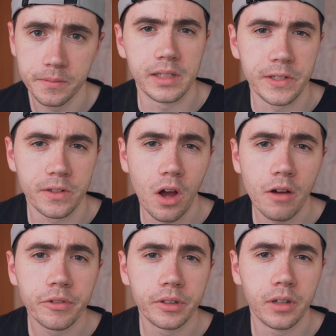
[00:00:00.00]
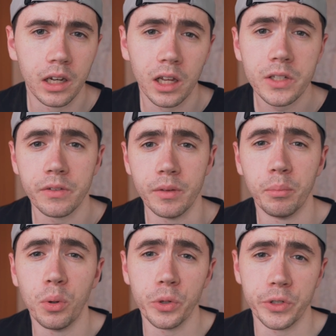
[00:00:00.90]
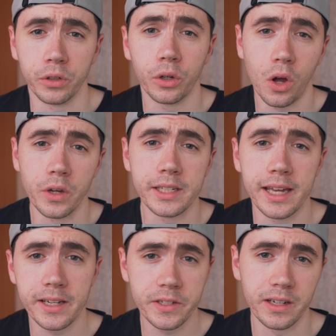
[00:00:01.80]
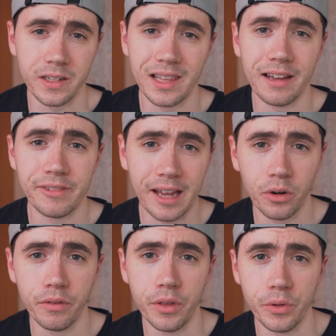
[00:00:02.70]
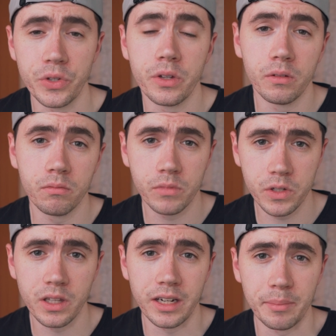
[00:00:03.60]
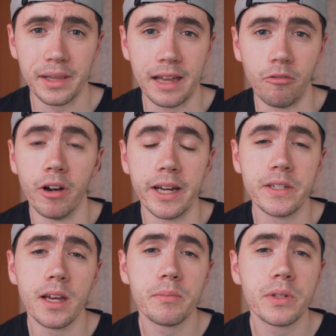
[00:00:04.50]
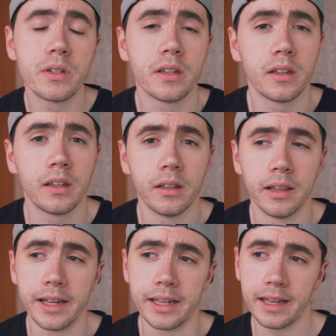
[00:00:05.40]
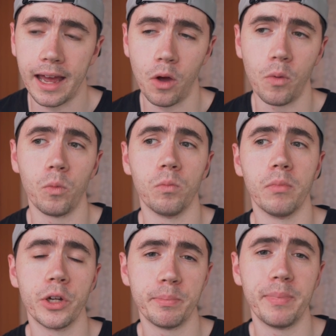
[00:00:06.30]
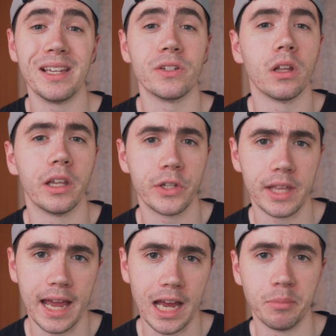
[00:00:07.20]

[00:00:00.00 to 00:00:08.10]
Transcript: There's often a lot of important context that is left out of those study plan write-ups, like how much base knowledge they had